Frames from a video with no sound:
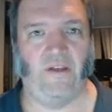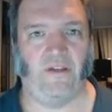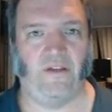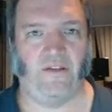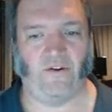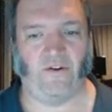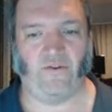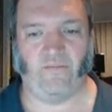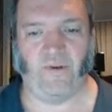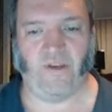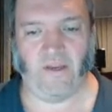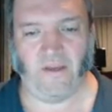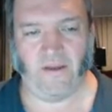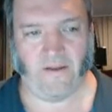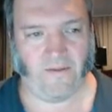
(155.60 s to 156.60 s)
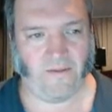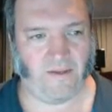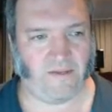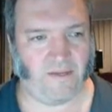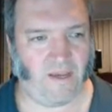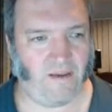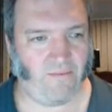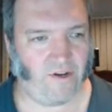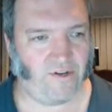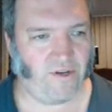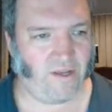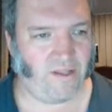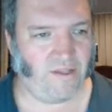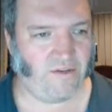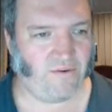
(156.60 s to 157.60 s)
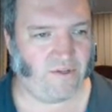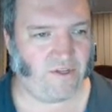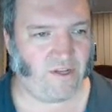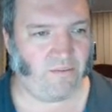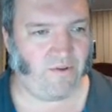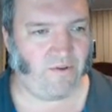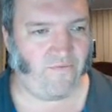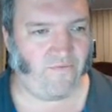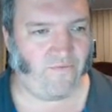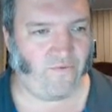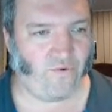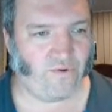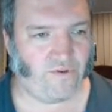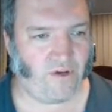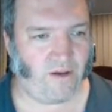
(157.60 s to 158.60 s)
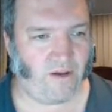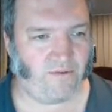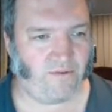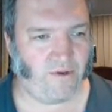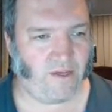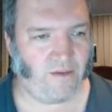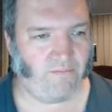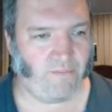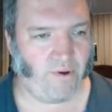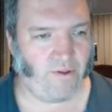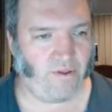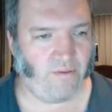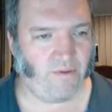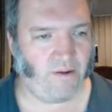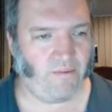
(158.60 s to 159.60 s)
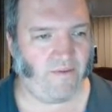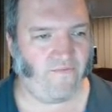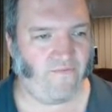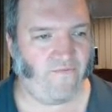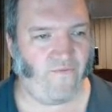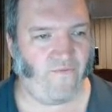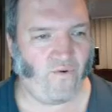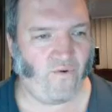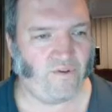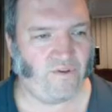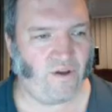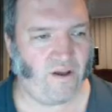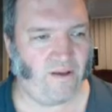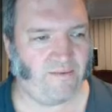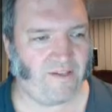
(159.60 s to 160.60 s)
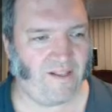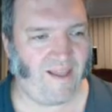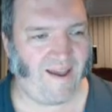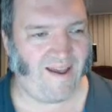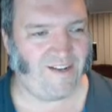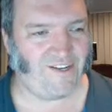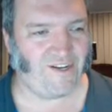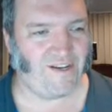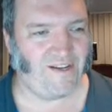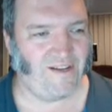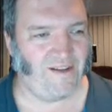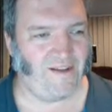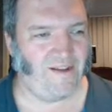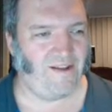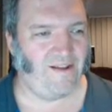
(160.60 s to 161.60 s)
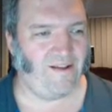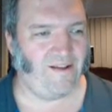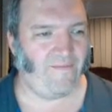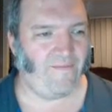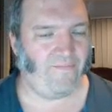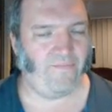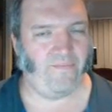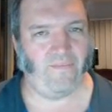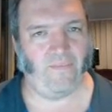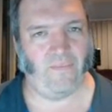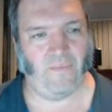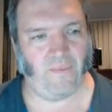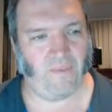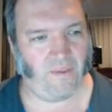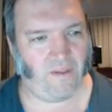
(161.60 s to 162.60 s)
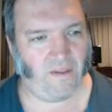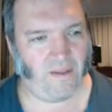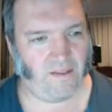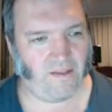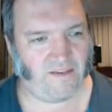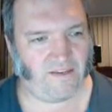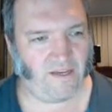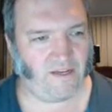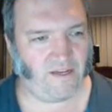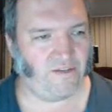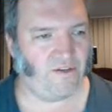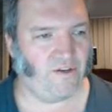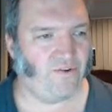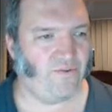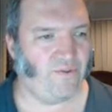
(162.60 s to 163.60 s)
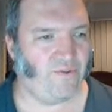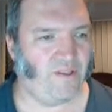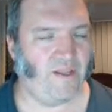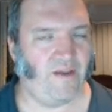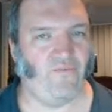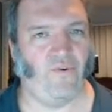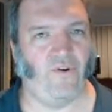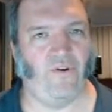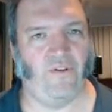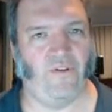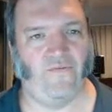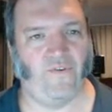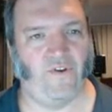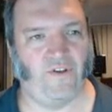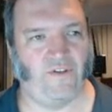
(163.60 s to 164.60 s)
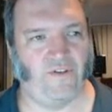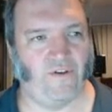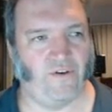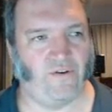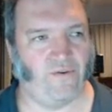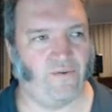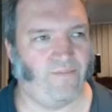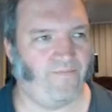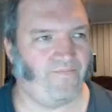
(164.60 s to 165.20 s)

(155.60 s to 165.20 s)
so it'll be the same ratio, and this one's going to be 4 times B. Both of them are going to be 4 times larger in the second circle than they were in the first circle.